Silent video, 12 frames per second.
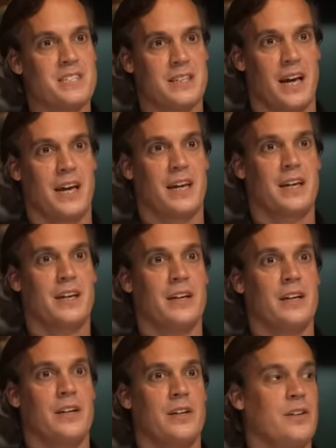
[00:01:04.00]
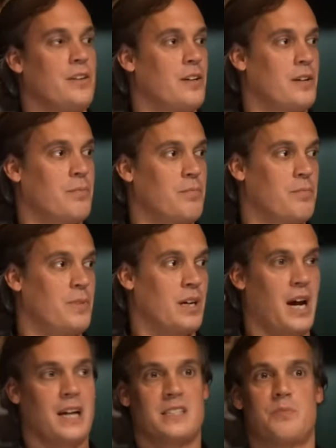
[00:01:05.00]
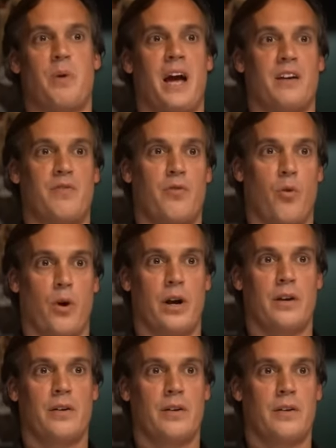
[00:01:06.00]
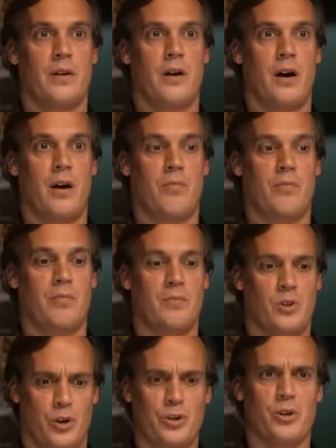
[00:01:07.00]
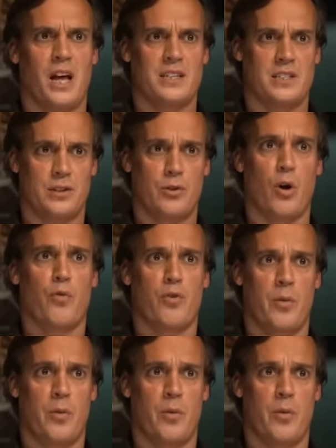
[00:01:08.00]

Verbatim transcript: a mistake. You you got spanked for it. Um, learn your lesson, grow